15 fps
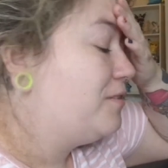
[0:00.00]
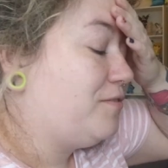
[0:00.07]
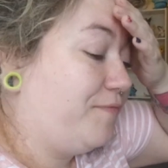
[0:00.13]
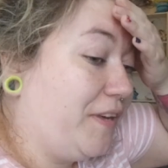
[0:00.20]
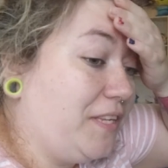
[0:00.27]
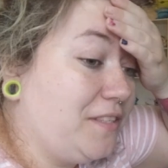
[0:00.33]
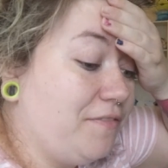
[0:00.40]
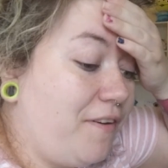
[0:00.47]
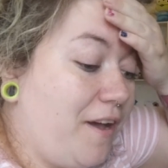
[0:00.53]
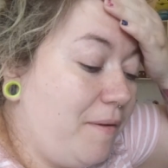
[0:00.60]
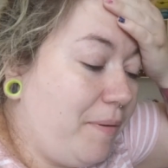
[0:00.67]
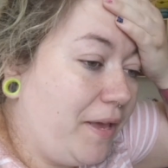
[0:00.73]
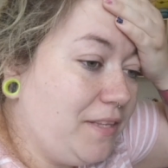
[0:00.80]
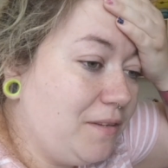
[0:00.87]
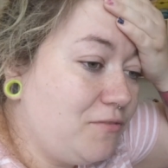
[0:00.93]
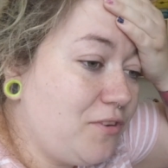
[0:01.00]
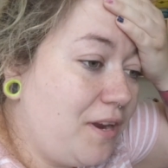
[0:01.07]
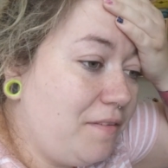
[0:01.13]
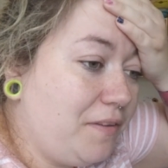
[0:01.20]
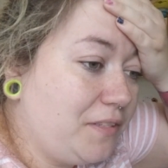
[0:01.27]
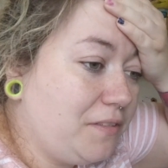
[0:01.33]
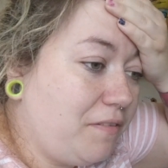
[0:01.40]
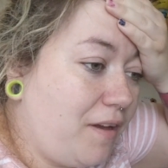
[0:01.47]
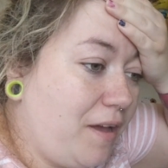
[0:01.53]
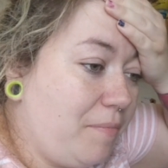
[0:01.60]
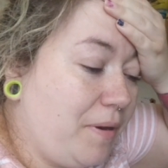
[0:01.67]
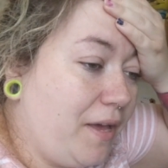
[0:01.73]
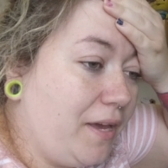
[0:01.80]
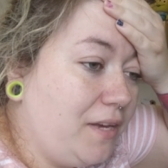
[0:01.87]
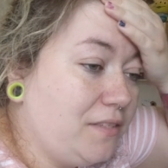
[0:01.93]
to fix the fireplace, and I'm trying to fix the
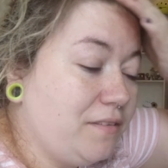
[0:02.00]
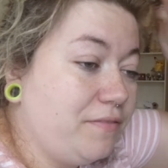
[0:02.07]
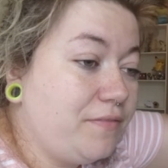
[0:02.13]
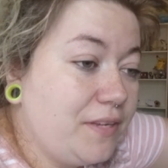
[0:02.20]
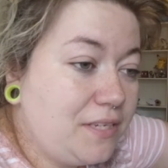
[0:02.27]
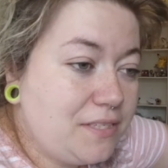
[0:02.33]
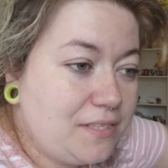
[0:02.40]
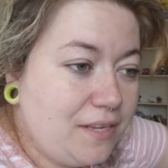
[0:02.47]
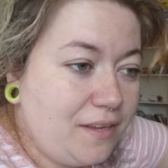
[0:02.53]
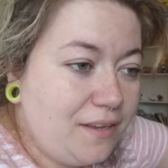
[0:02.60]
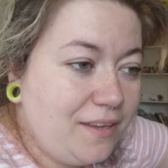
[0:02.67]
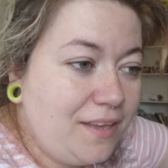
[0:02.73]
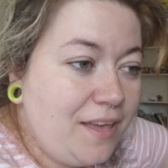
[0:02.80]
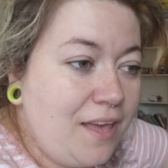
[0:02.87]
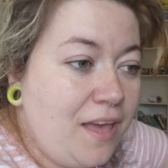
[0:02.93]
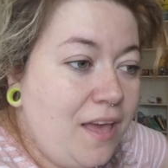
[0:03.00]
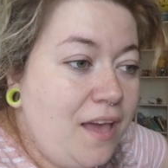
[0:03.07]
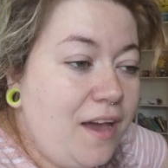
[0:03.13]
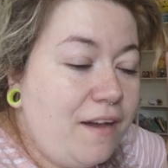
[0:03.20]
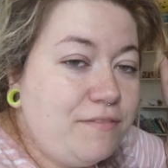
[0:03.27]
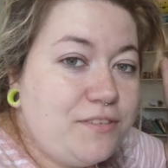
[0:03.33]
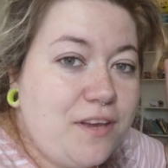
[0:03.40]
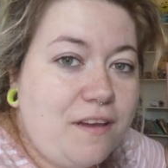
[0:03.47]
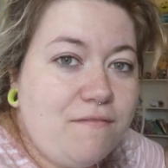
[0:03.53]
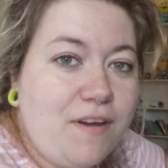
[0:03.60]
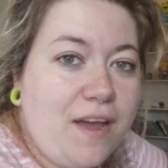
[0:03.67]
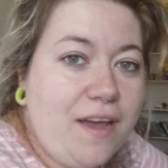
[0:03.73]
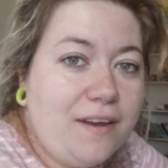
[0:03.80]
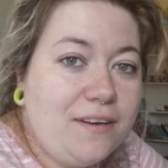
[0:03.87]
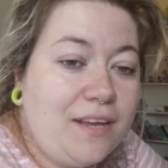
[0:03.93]
fireplace, I've fixed it, I've turned
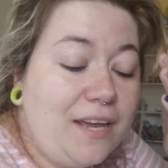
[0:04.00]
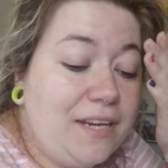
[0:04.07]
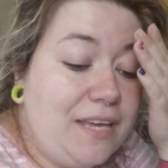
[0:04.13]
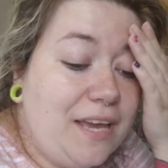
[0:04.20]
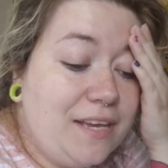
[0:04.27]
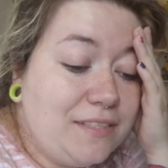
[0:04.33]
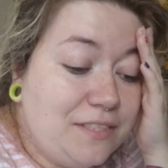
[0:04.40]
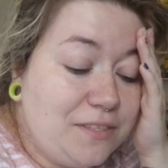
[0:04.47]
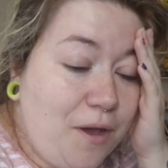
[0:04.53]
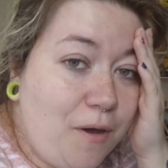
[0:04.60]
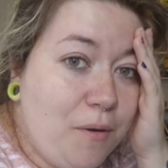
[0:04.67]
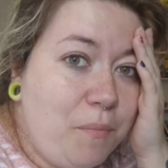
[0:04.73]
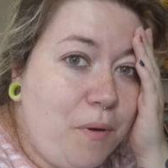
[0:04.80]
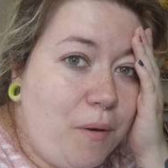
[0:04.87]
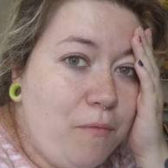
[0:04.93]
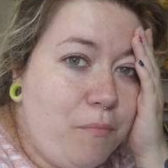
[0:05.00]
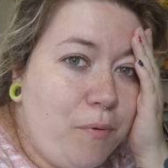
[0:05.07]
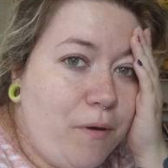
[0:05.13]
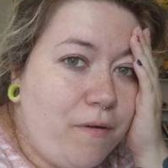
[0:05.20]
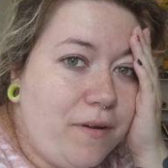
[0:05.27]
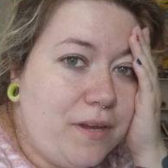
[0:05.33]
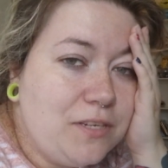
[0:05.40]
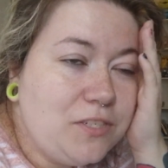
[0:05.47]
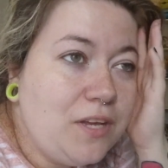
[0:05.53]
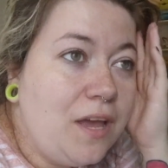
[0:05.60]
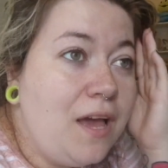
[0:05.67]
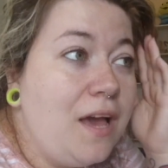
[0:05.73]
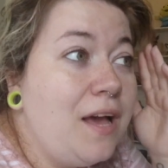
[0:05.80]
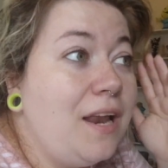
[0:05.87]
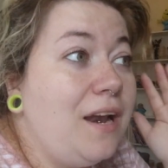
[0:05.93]
around and he has his whole bowl of porridge.
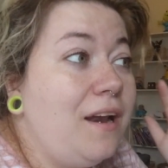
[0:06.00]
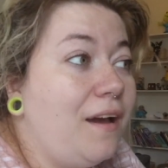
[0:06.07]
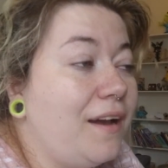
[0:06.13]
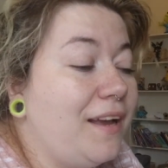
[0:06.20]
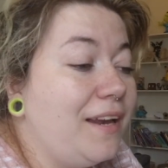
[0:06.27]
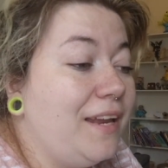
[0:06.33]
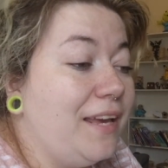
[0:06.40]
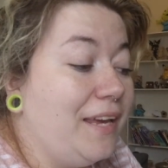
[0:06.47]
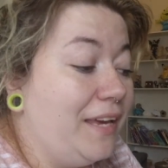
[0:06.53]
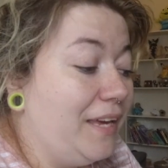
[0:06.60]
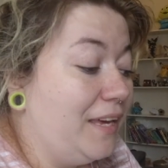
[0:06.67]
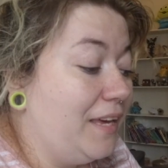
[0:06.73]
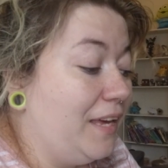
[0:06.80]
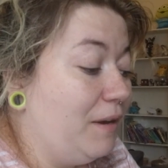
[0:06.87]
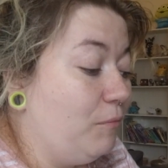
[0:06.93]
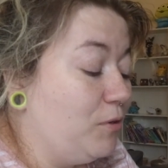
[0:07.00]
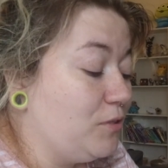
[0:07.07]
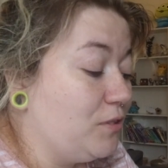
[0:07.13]
Luckily it